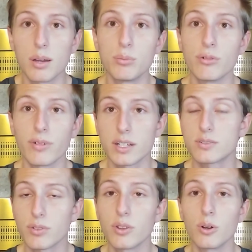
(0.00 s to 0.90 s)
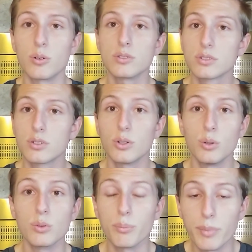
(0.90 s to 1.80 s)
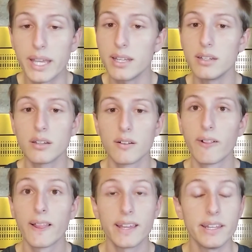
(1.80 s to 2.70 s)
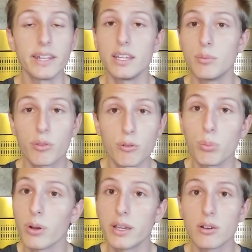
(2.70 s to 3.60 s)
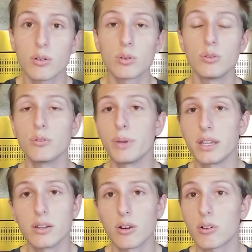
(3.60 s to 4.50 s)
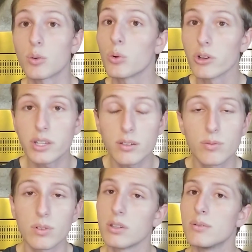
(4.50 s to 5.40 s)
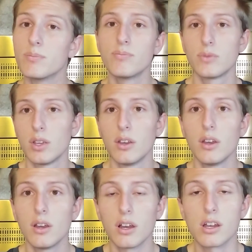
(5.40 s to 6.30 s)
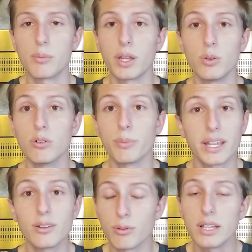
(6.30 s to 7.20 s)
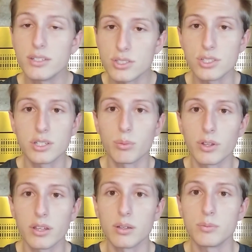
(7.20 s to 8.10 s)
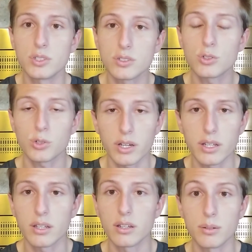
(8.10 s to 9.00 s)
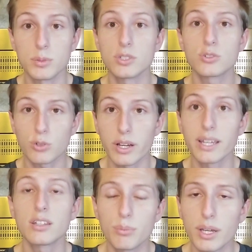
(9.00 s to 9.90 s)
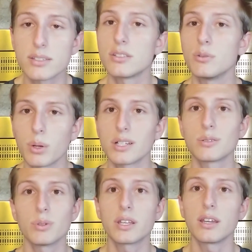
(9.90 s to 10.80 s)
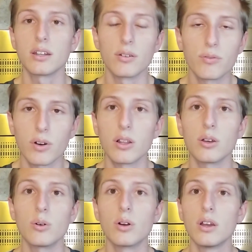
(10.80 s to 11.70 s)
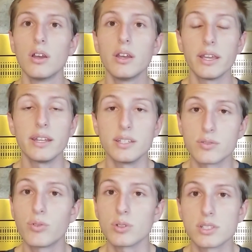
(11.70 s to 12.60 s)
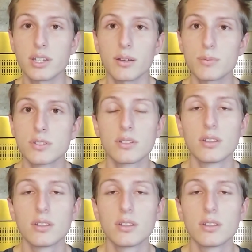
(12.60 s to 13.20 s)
provides for those who remain in him through prayer, who remain hardworking for him, and who remain in relationship with Him, just trying the best that you possibly can to follow in His footsteps.